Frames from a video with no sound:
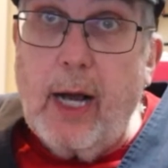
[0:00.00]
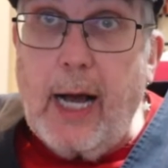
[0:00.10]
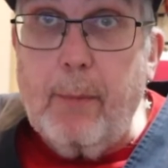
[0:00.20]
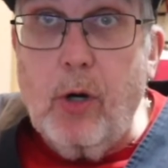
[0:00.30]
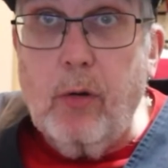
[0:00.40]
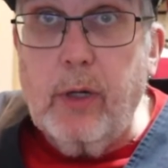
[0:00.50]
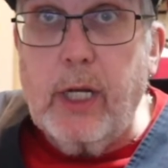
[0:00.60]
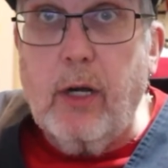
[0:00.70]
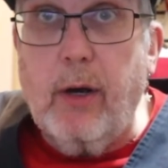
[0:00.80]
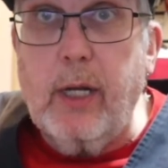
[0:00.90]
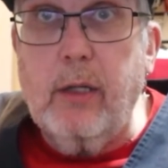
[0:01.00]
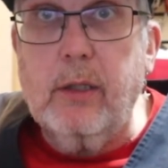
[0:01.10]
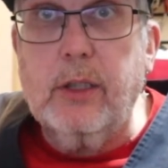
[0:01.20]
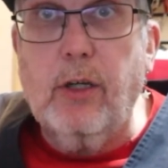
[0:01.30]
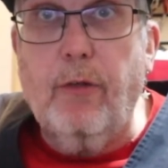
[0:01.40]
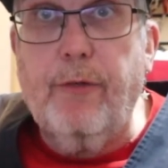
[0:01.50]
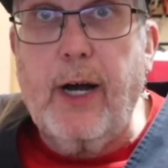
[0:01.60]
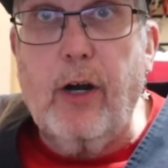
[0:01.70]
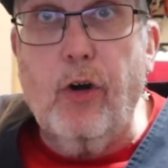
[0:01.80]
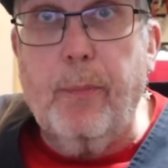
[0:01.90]
I'm only going so
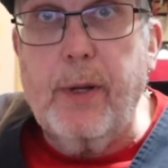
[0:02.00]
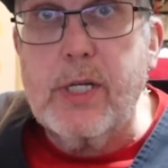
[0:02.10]
far up.